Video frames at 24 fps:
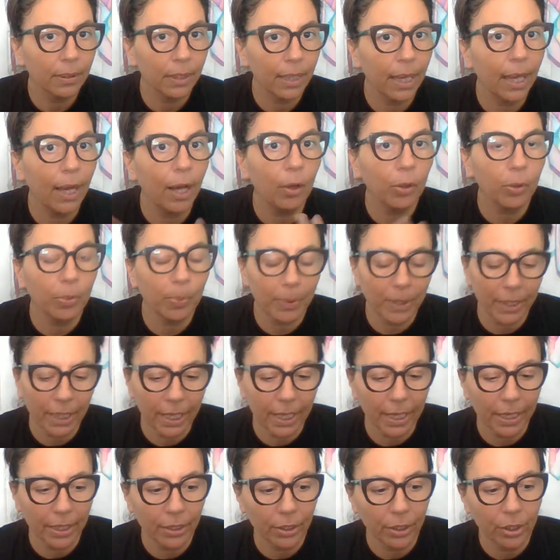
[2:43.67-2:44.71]
health
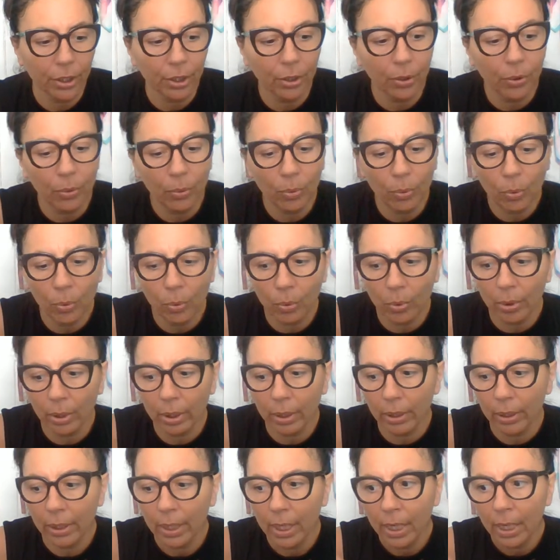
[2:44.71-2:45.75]
plan, you know,
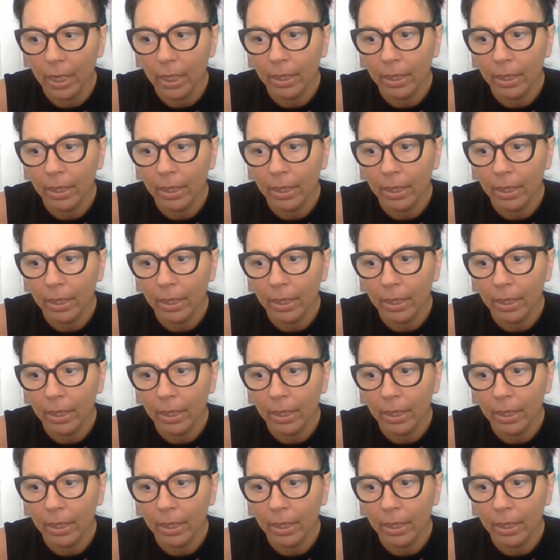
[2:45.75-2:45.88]
or,